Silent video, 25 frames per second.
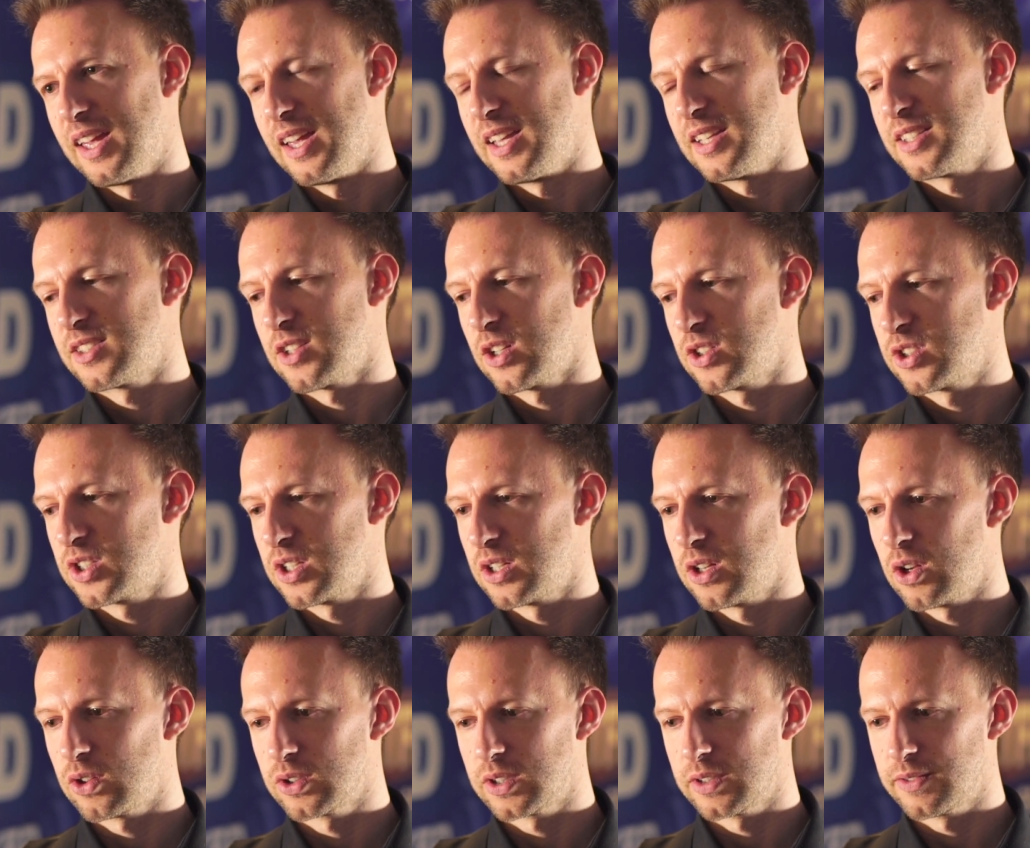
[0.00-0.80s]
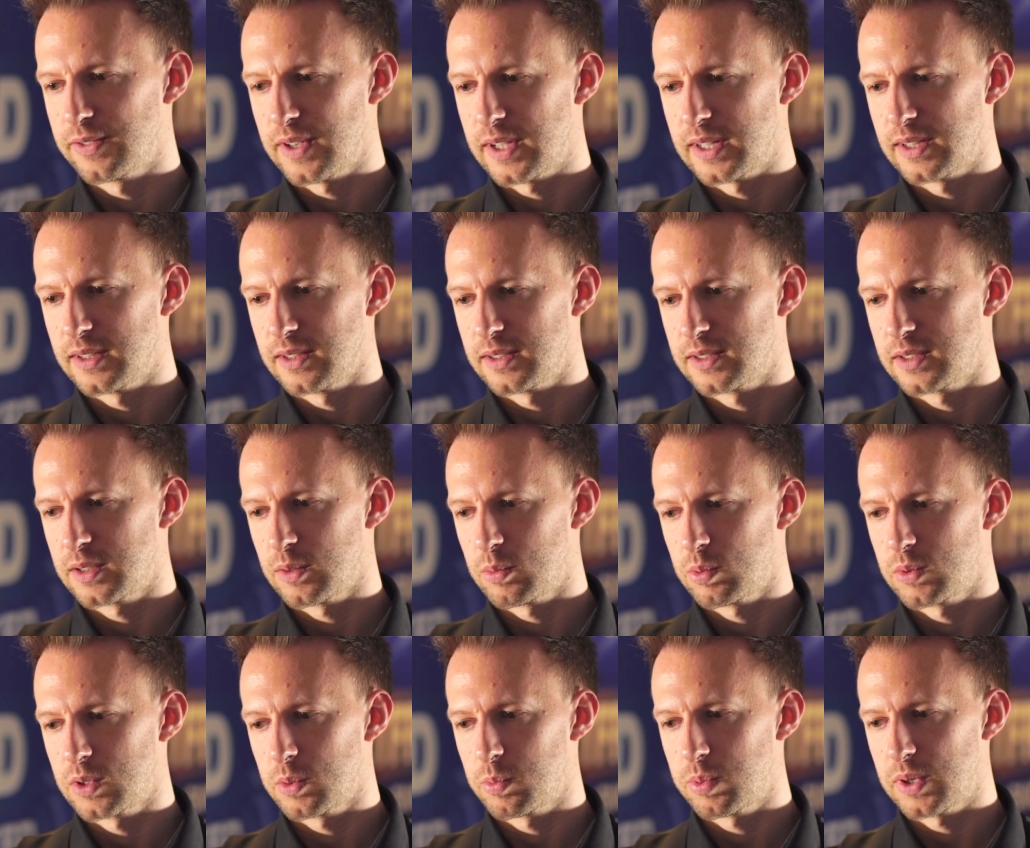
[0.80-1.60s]
it's such a long event
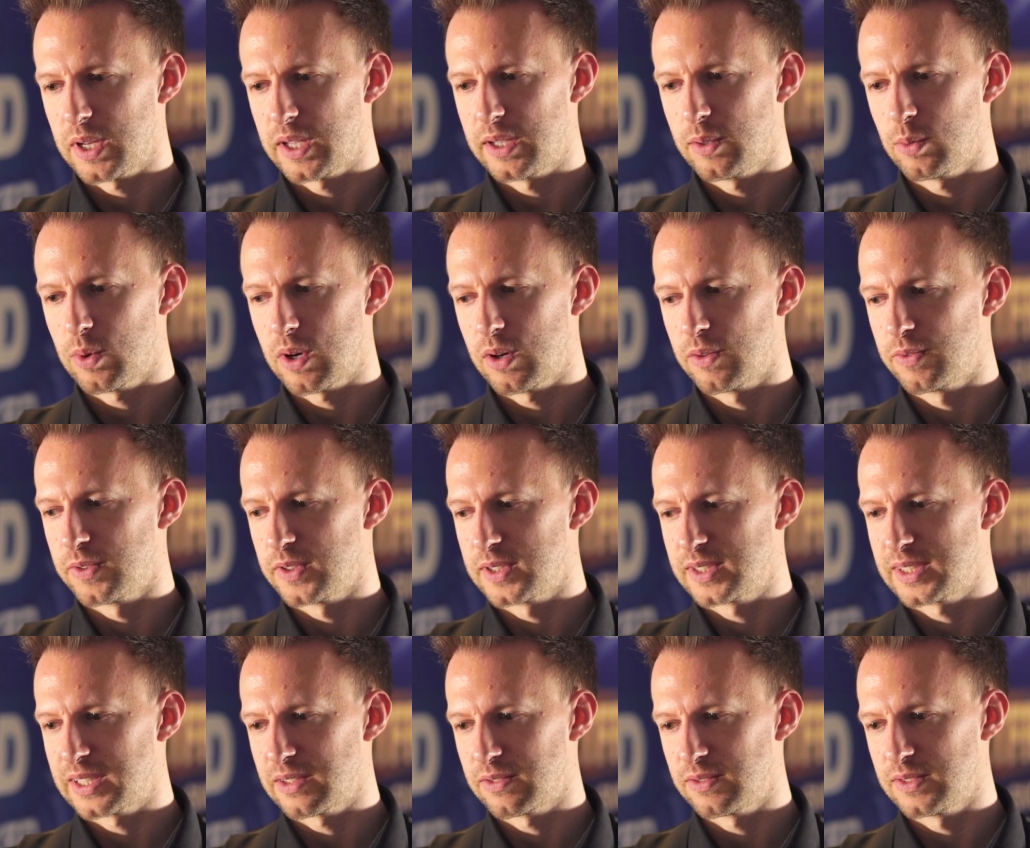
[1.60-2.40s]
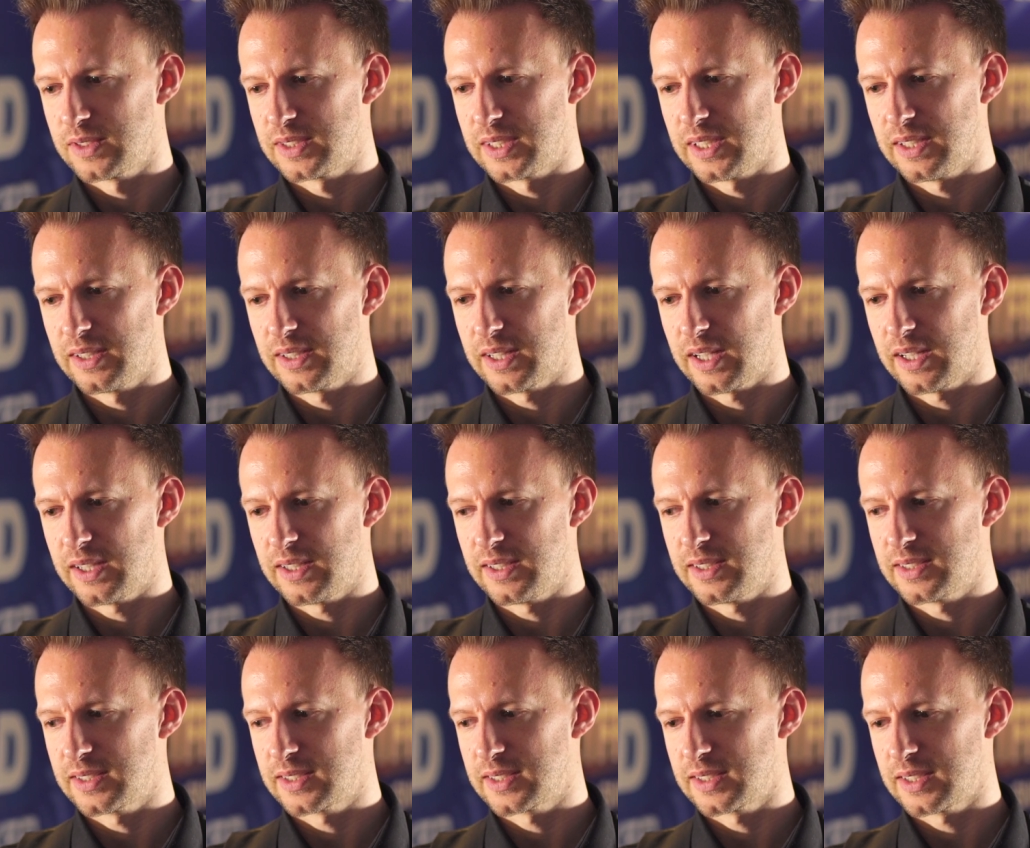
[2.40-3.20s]
to, to play well for 17
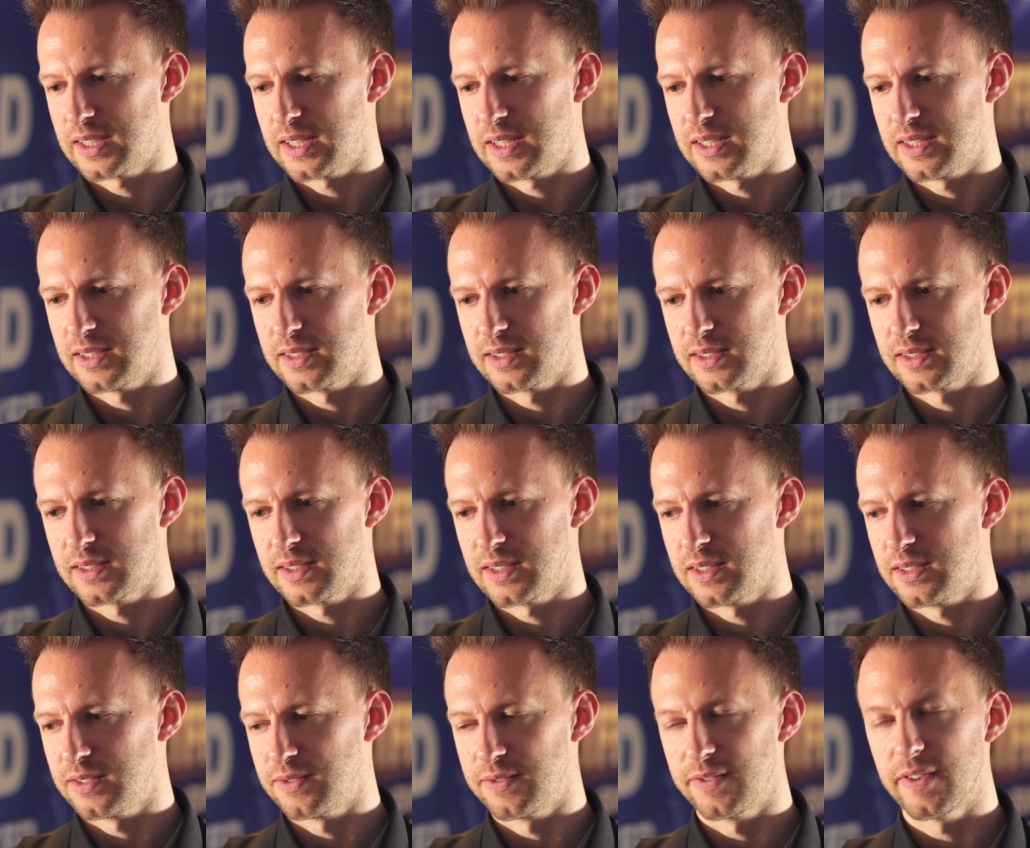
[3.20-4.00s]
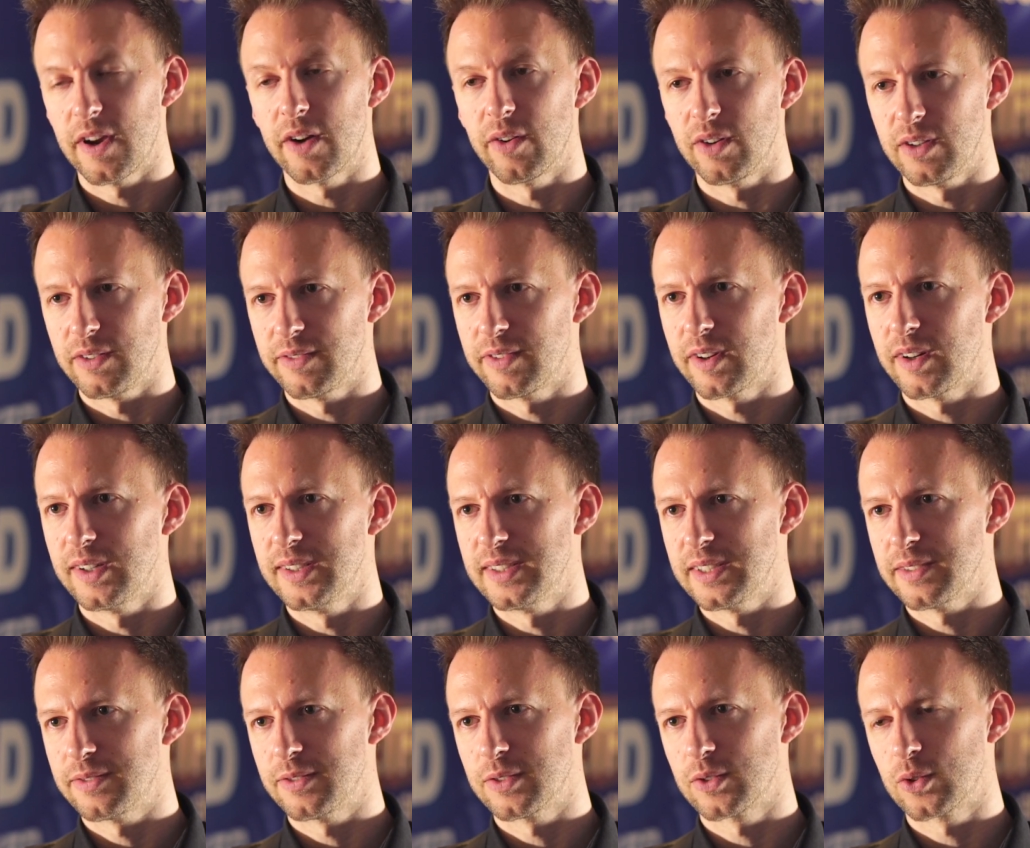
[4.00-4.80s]
days is is very very
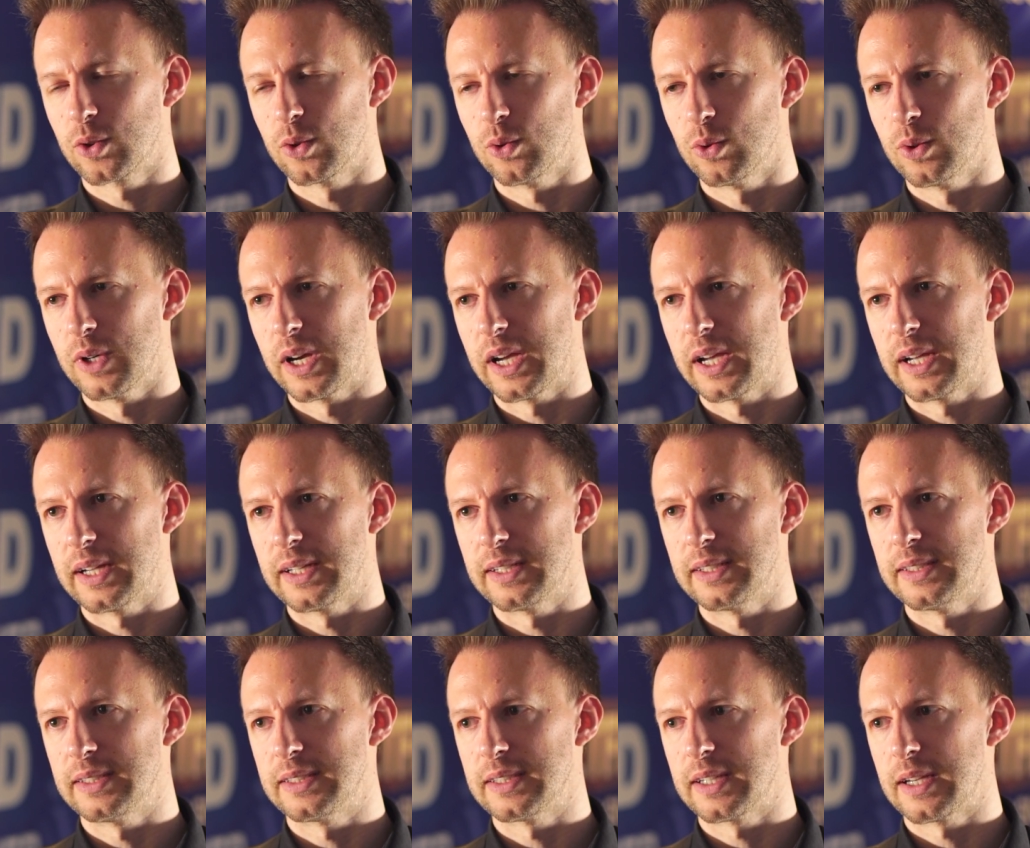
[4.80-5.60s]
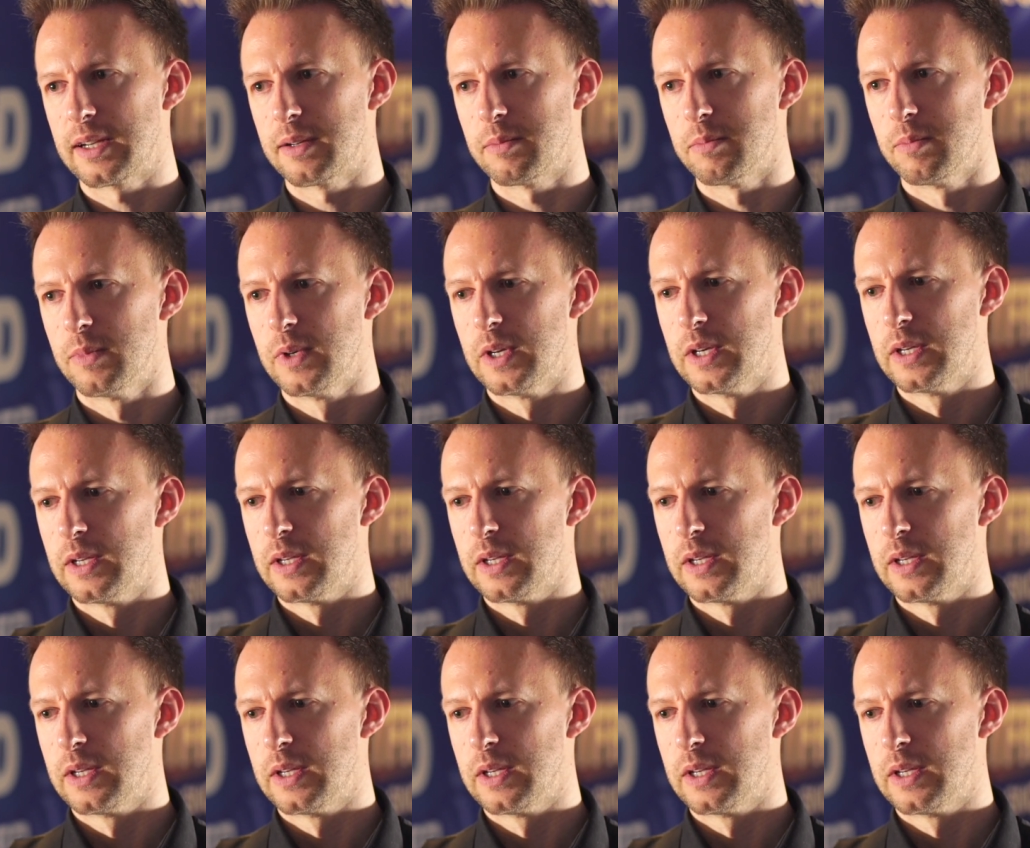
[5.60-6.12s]
difficult and um,